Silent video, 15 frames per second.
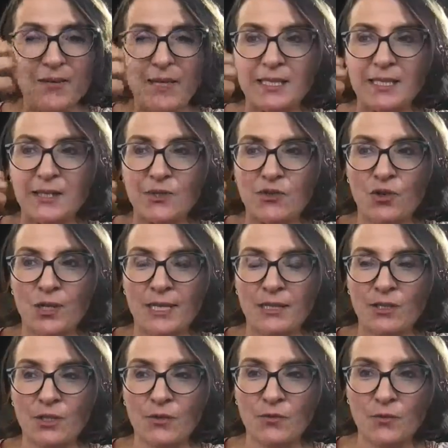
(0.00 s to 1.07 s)
of us are
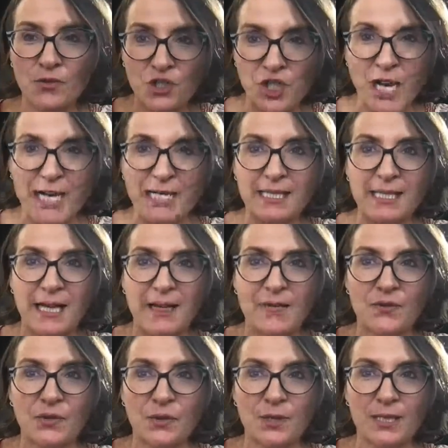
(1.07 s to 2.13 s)
trying to chase
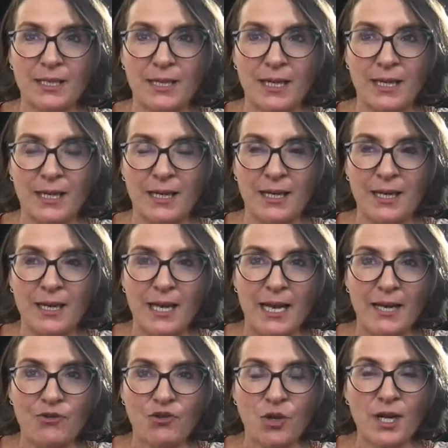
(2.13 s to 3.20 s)
after it and
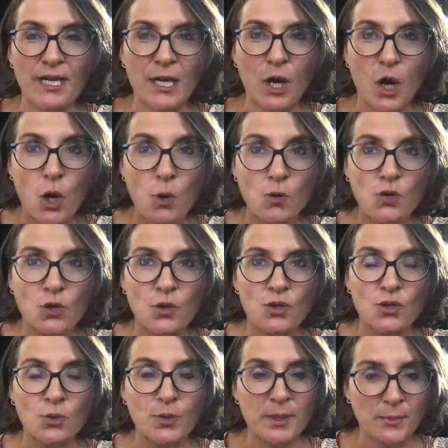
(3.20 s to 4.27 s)
trying to hold
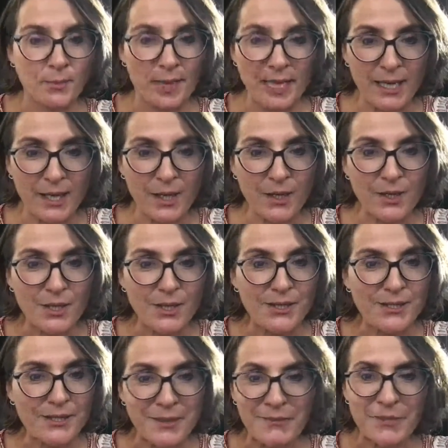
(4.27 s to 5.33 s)
on to it, but
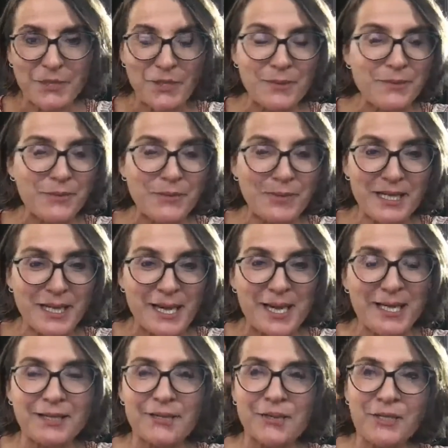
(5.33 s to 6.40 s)
sometimes we
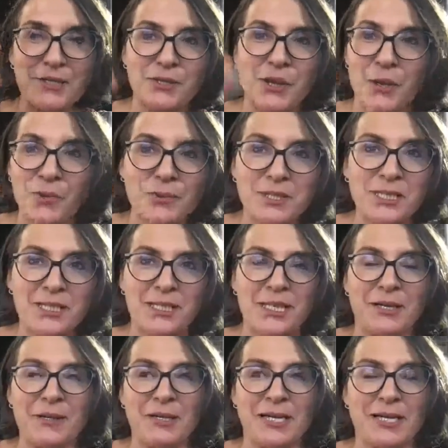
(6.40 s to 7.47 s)
can't just hold it in
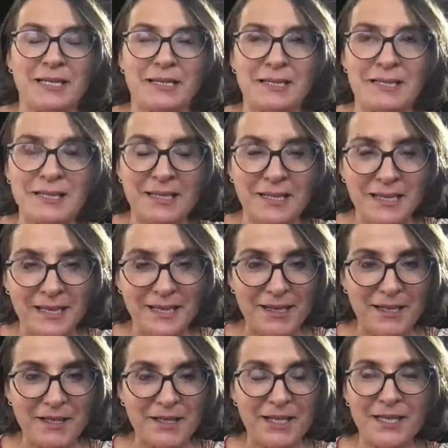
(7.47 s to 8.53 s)
our hands.
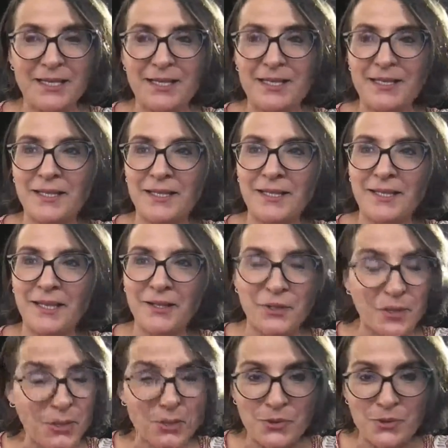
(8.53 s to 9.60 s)

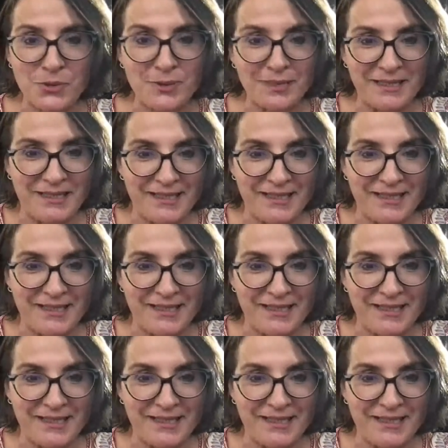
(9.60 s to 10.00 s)
It goes.